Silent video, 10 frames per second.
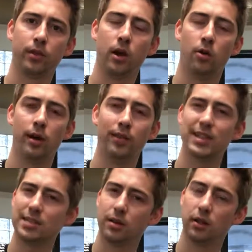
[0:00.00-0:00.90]
All right,
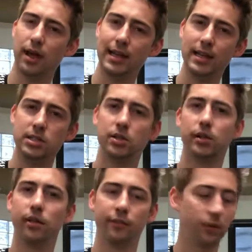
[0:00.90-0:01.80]
that's a lot easier
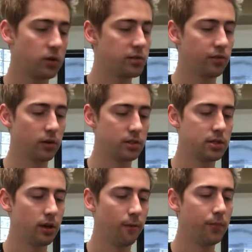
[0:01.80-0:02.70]
than the first verse.
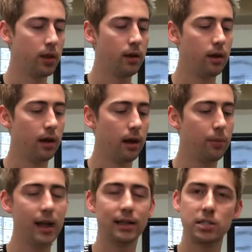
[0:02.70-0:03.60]
So
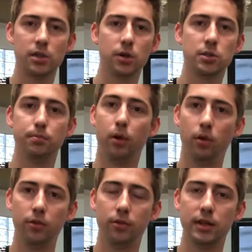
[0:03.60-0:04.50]
practice those
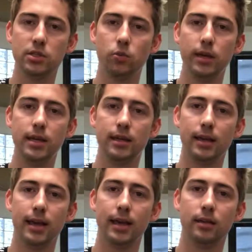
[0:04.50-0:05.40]
both this week,
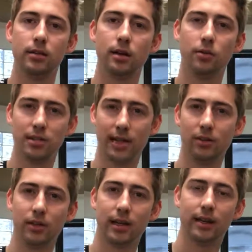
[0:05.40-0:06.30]
and we'll take a
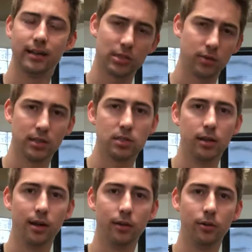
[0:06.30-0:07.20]
look at it next week, see
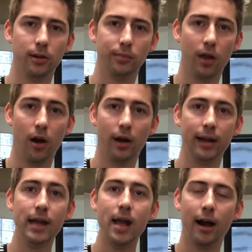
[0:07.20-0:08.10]
how you're doing. All
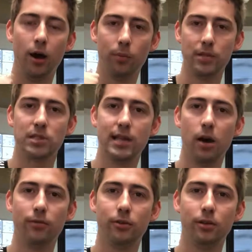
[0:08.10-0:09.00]
right, I hope this is
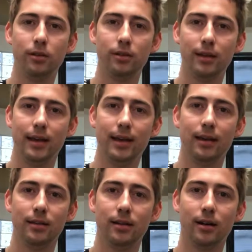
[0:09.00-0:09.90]
helpful,
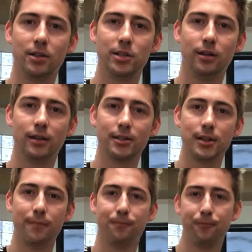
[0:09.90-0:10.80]
and I'll see you all next time.